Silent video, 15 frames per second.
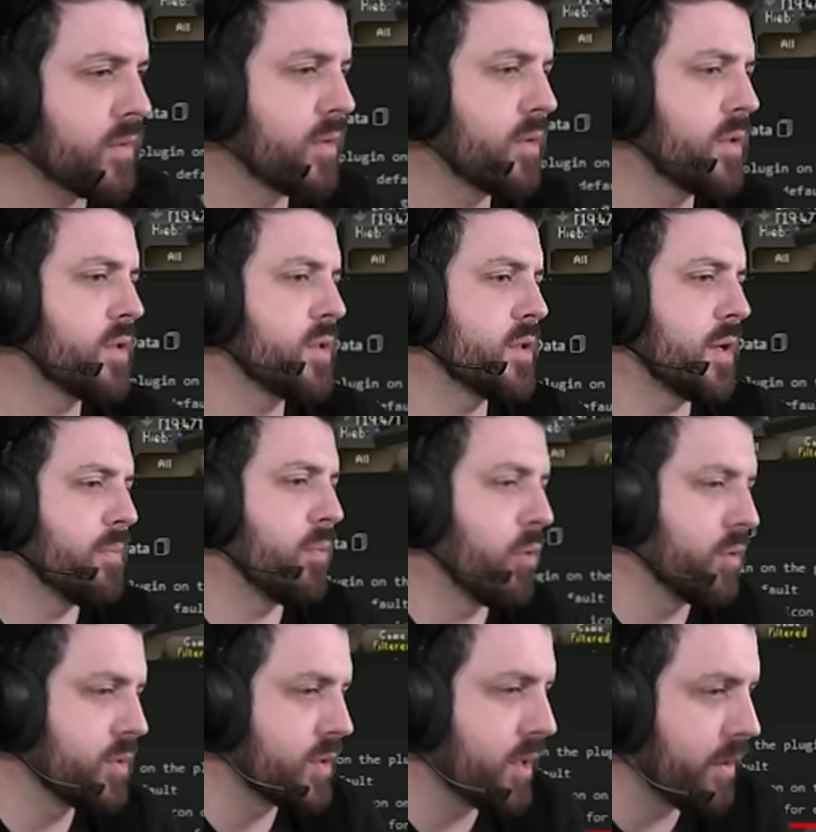this is the
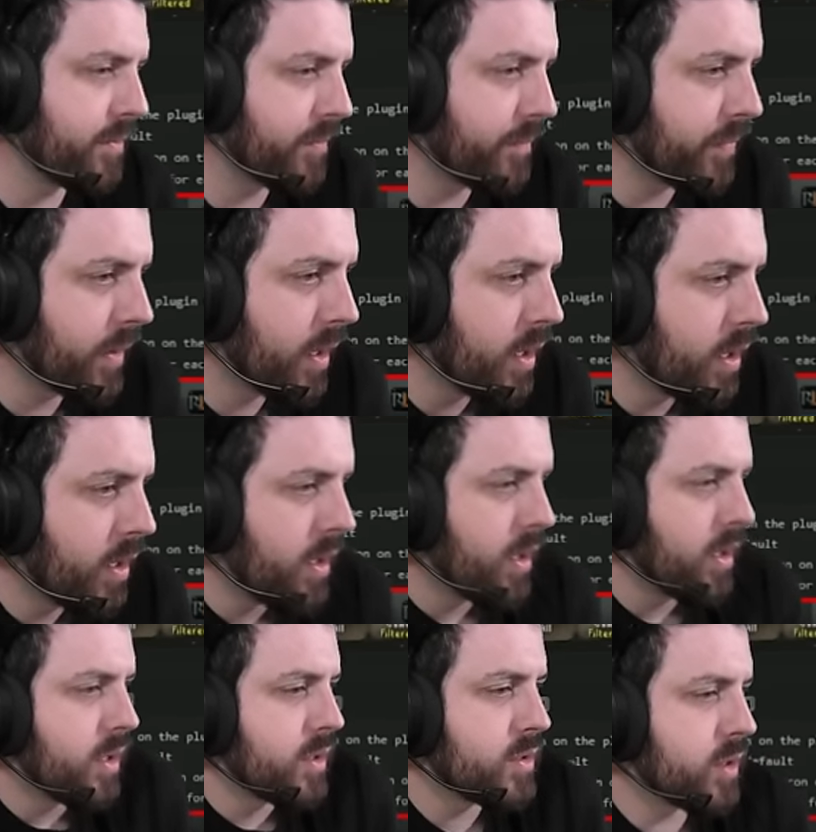important stuff.
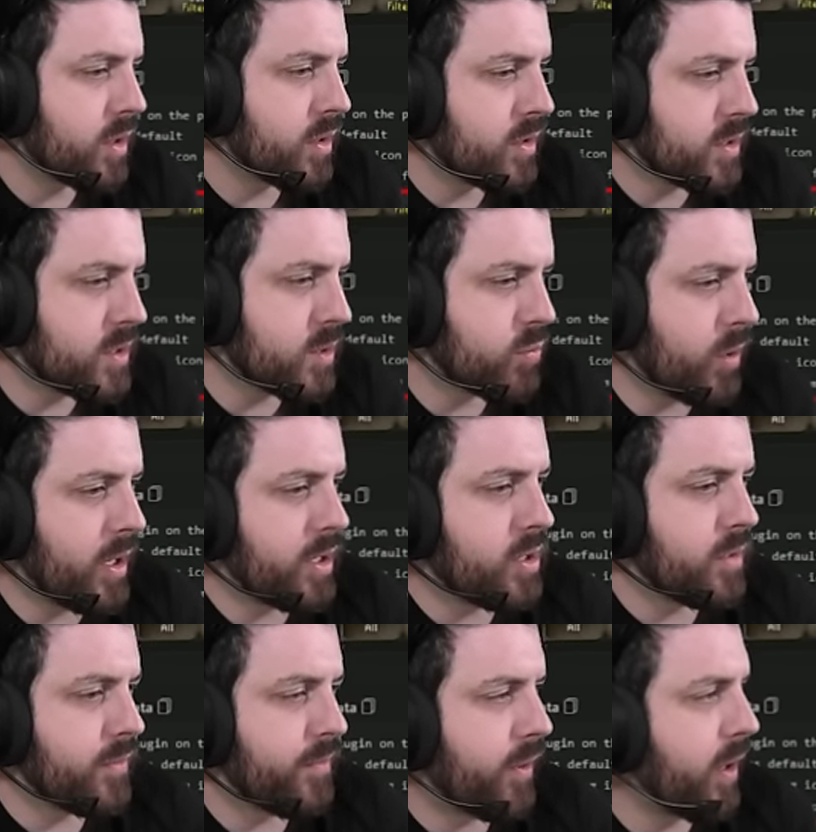So this is where you
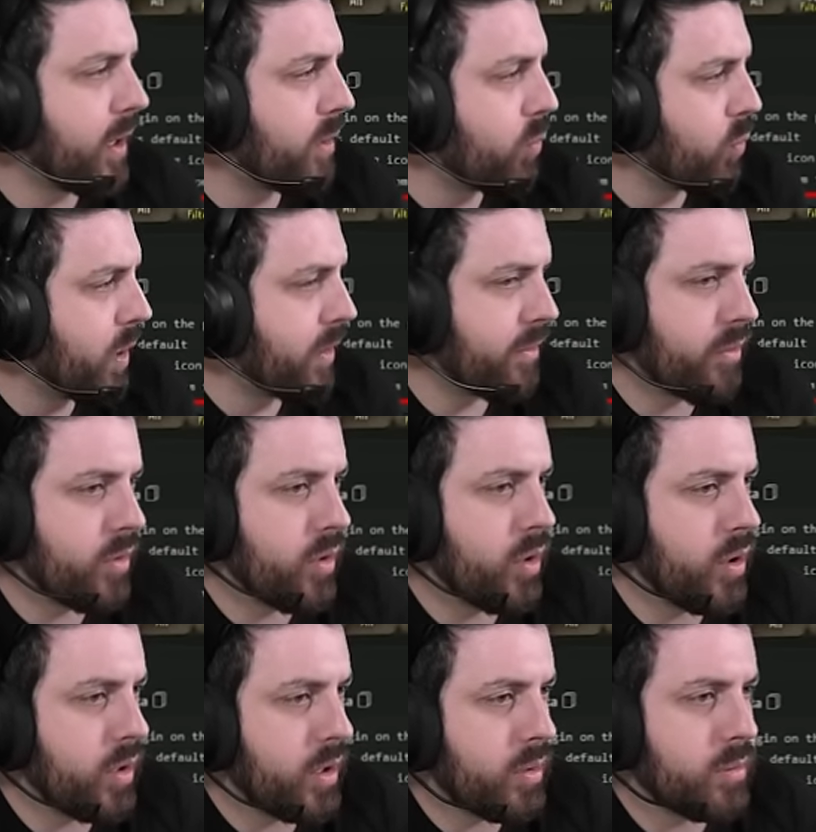define whether or
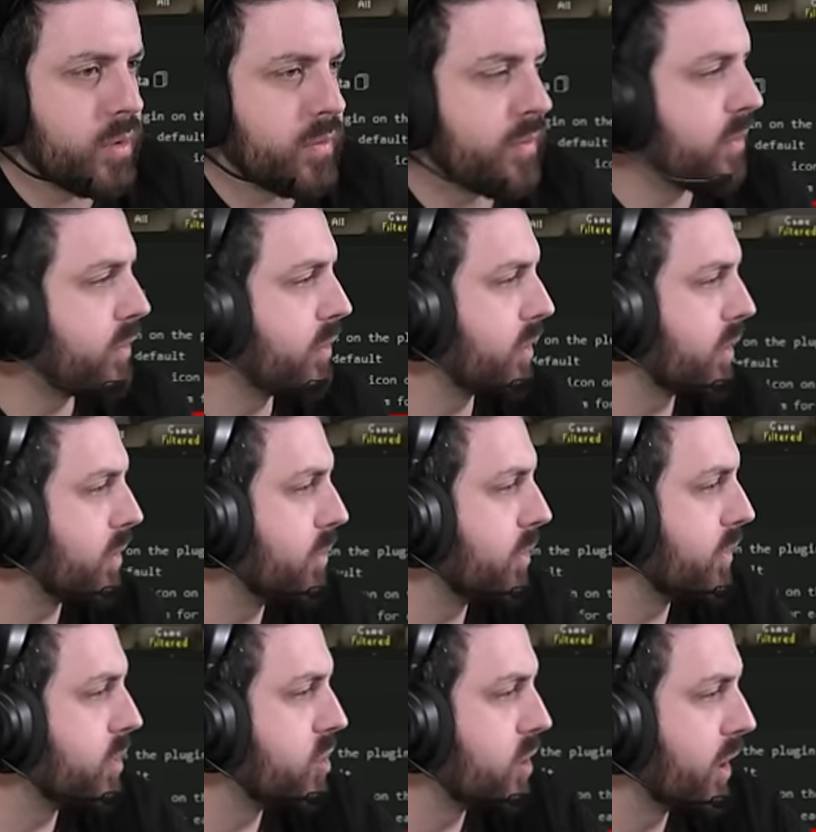not, I'll move this, I'll move
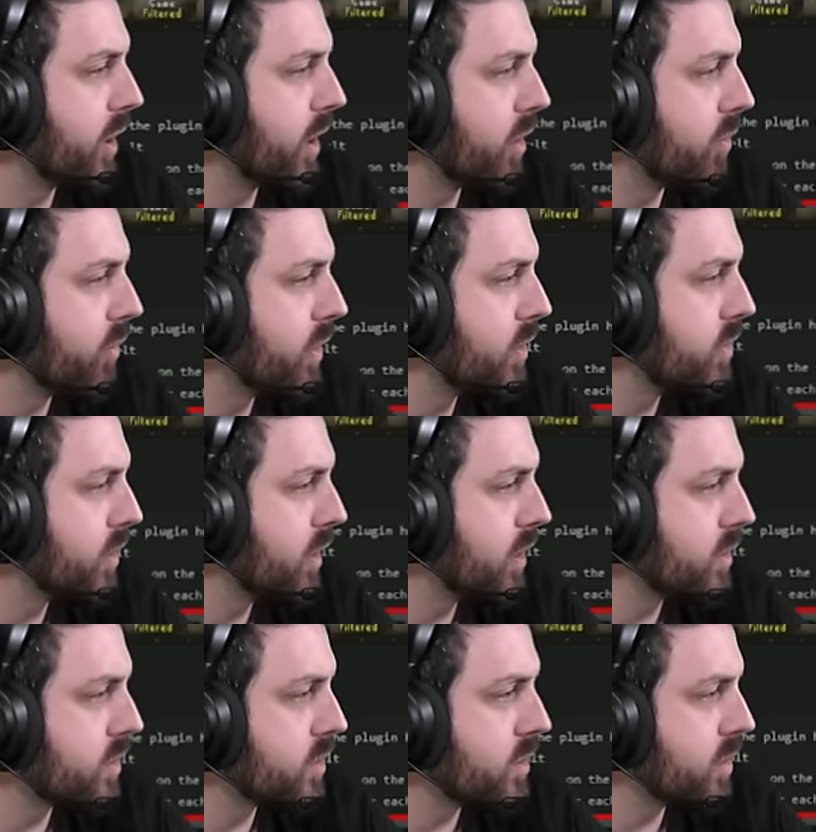the chat out of the way so you
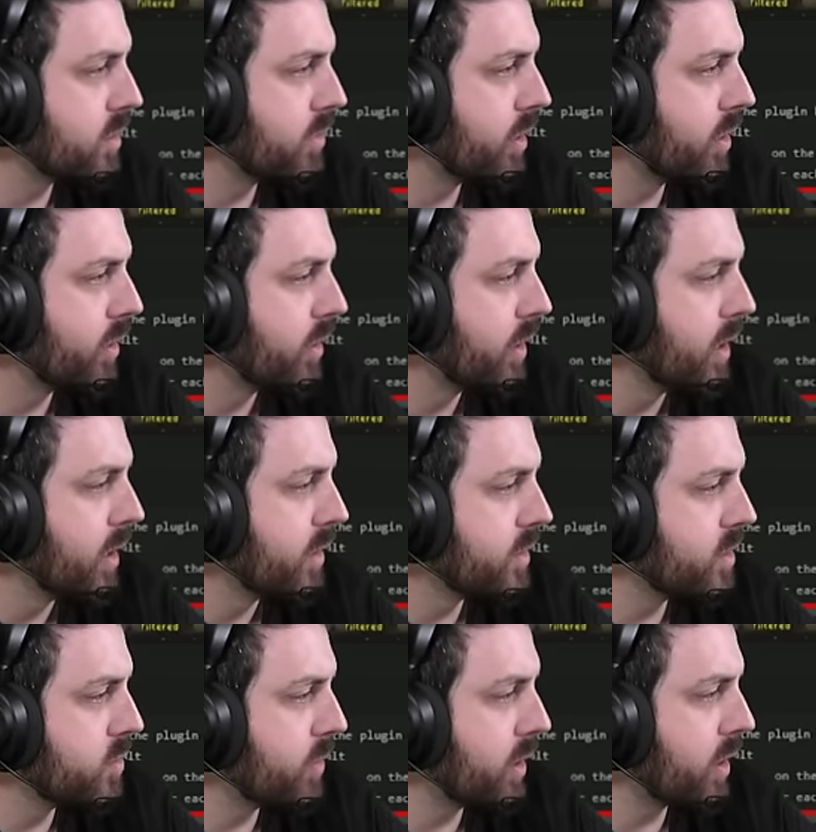guys can see it better. This
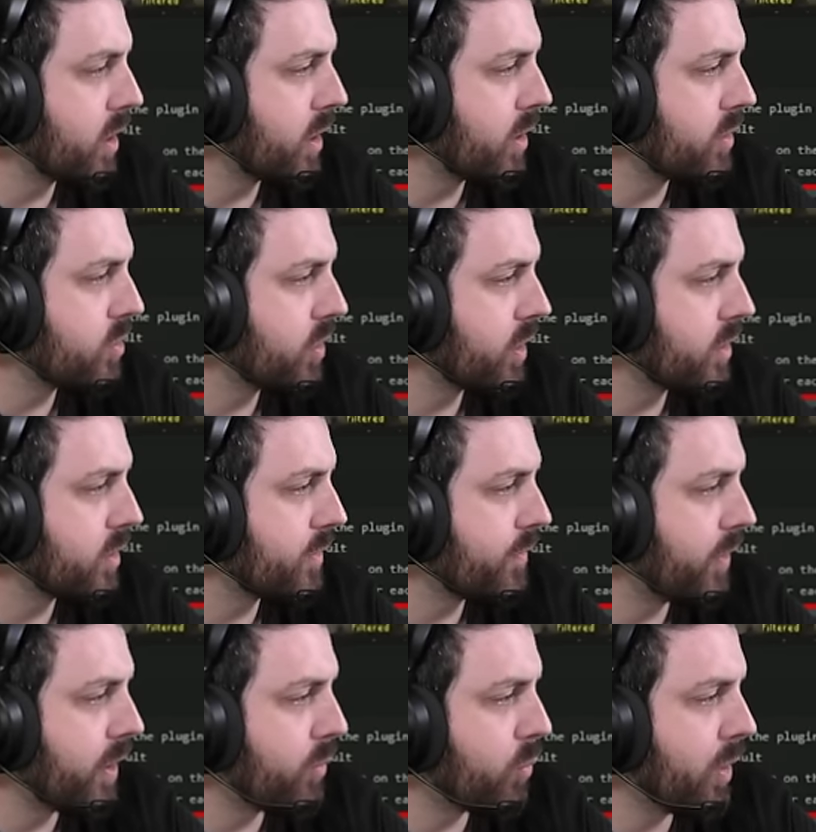is where you kind of try to
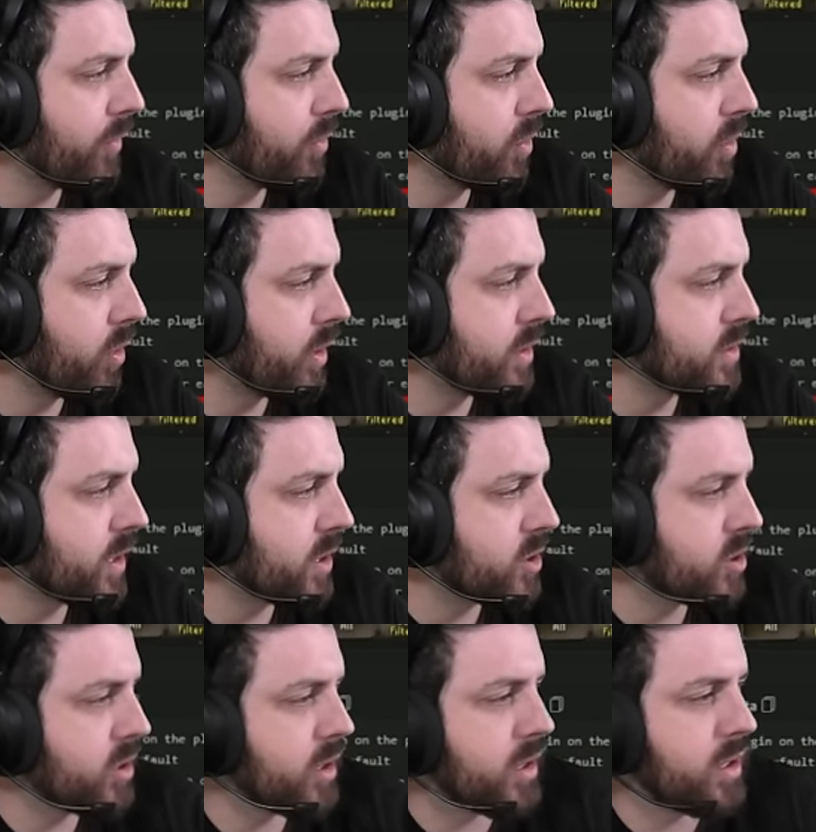define whether or not it's
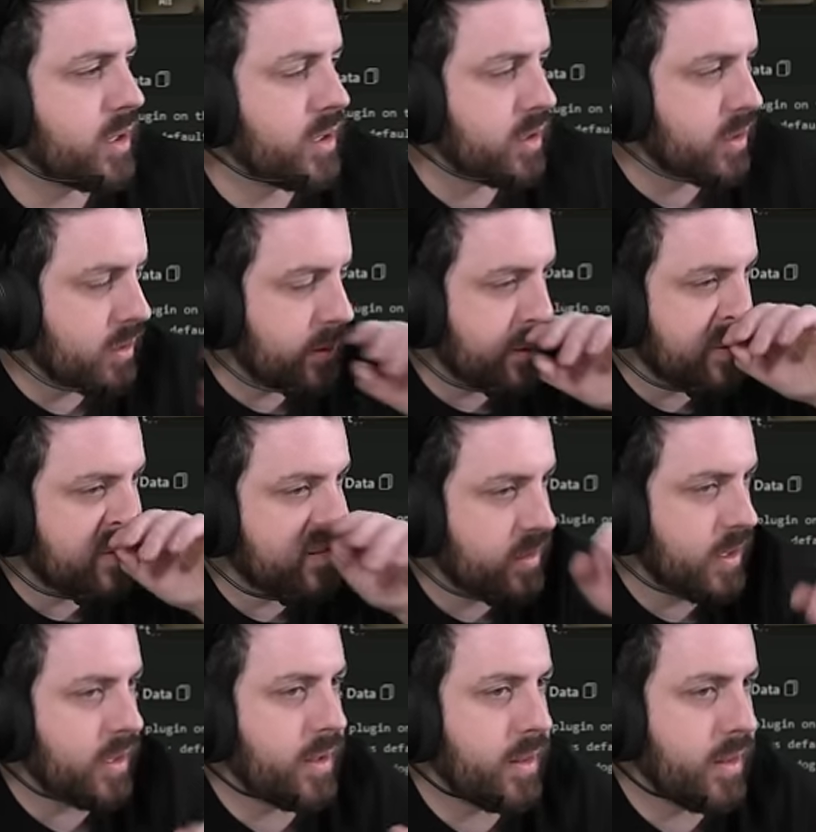actually
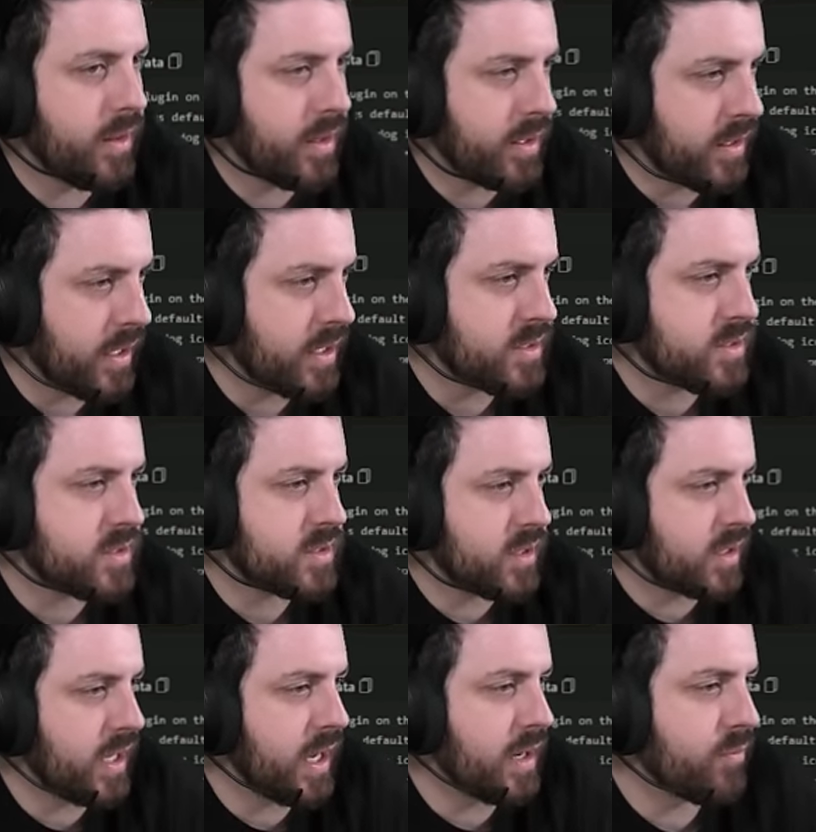against the
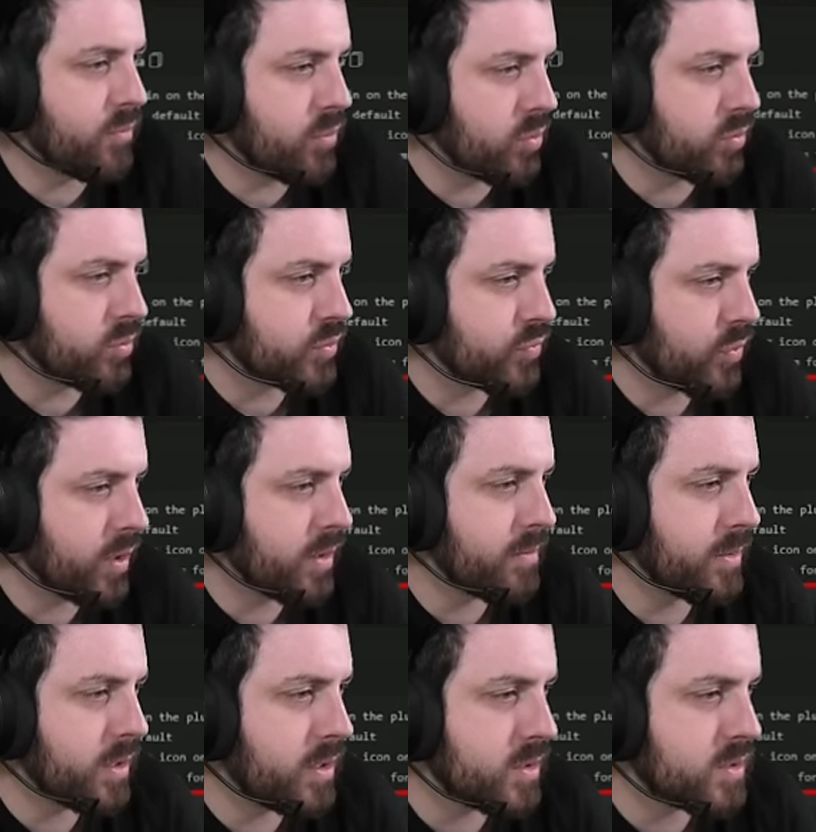game rules, right?
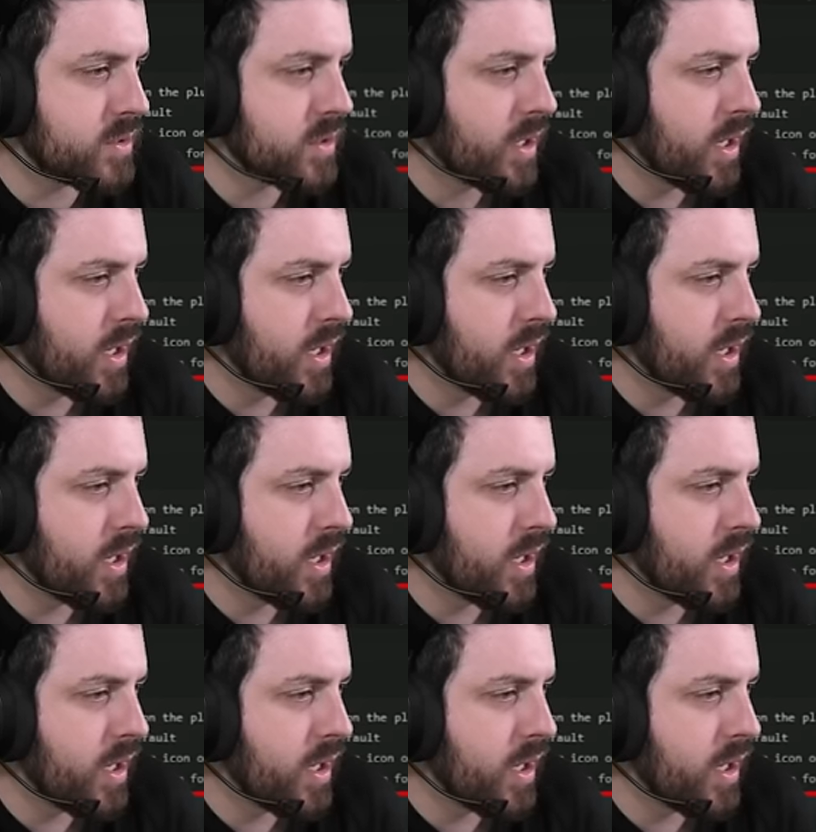Because